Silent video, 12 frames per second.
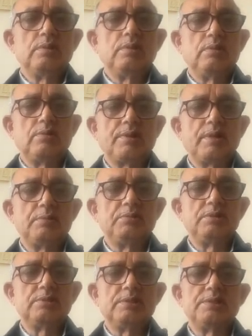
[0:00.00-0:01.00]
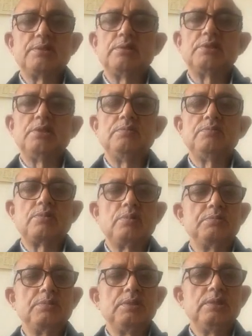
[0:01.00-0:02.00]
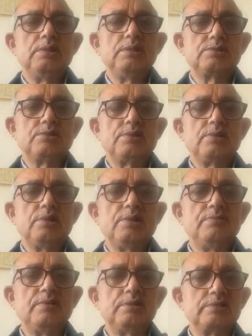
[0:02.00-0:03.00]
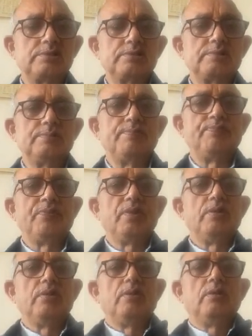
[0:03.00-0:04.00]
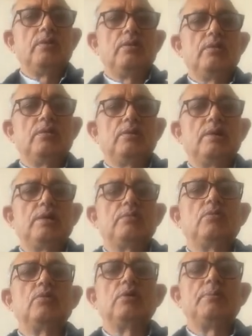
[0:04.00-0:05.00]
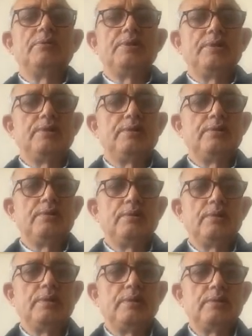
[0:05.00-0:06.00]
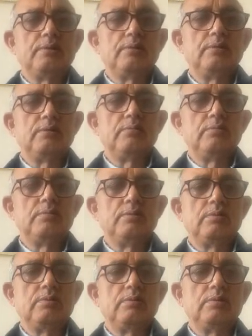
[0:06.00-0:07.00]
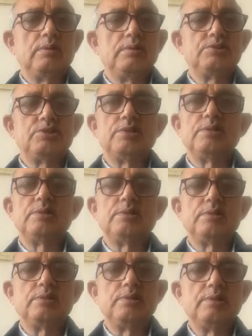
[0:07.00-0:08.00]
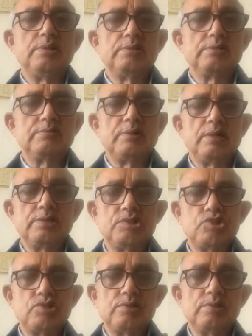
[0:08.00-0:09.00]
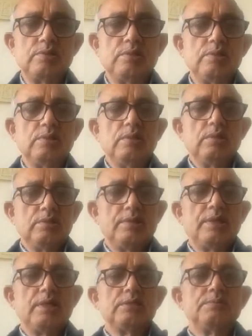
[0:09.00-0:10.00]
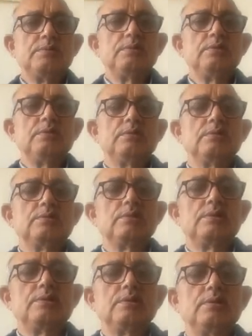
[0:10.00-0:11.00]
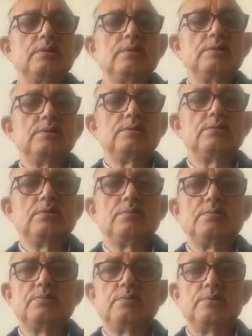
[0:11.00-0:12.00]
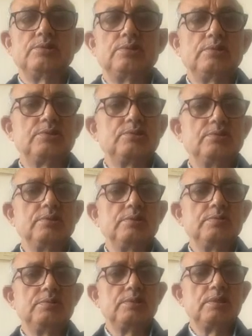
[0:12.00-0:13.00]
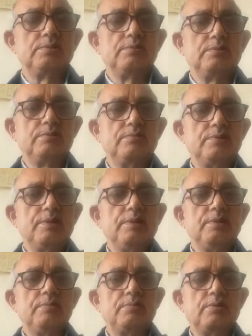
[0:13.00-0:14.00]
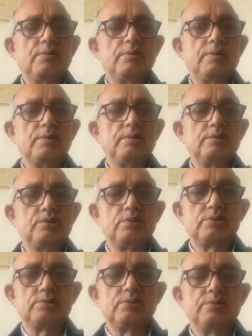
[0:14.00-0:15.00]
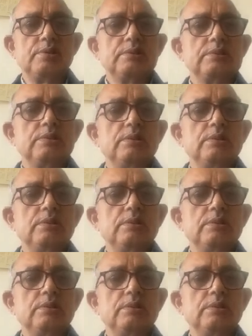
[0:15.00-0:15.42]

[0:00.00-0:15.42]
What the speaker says: or have the central theme from the historical events, like Mughal period, like ancient Indian civilization. There has been certain cases of short stories which have been very important short stories.